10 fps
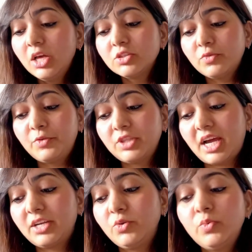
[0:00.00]
So for
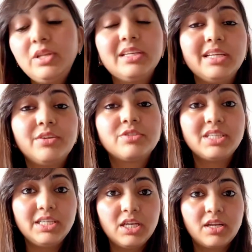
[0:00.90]
that, you will need
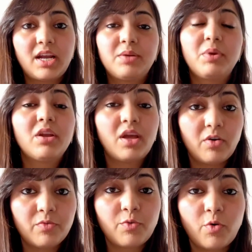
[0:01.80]
CT anatomy, and
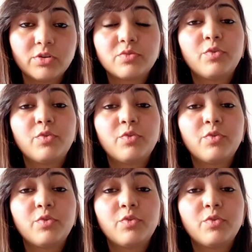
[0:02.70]
of course,